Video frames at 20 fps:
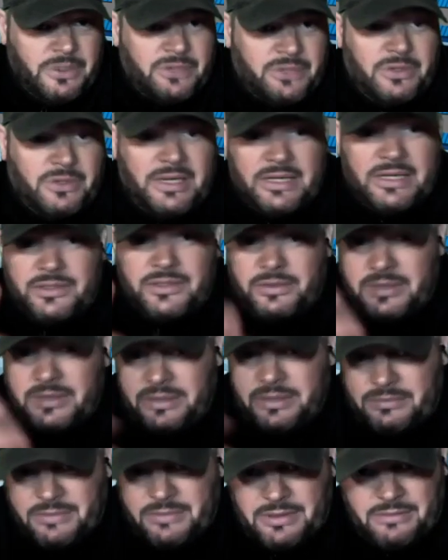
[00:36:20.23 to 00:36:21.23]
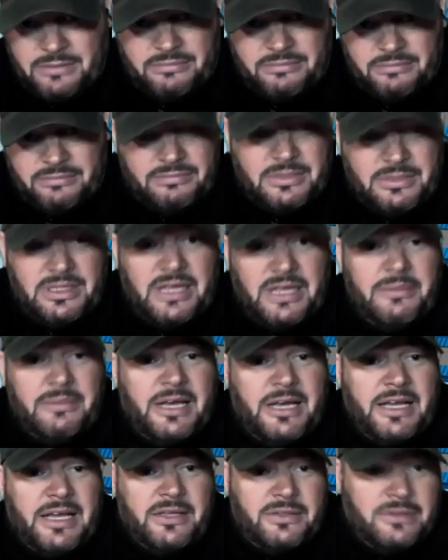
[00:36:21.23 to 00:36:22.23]
which will actually
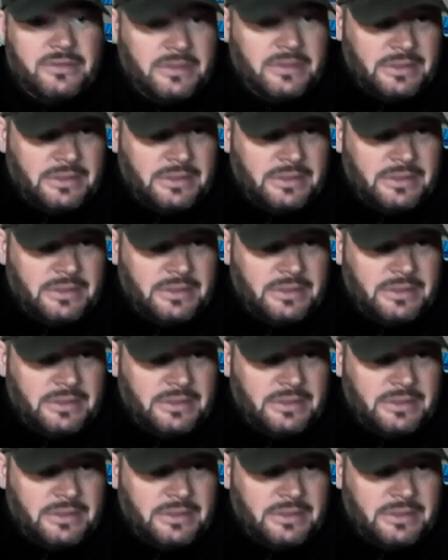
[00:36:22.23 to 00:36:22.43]
climatic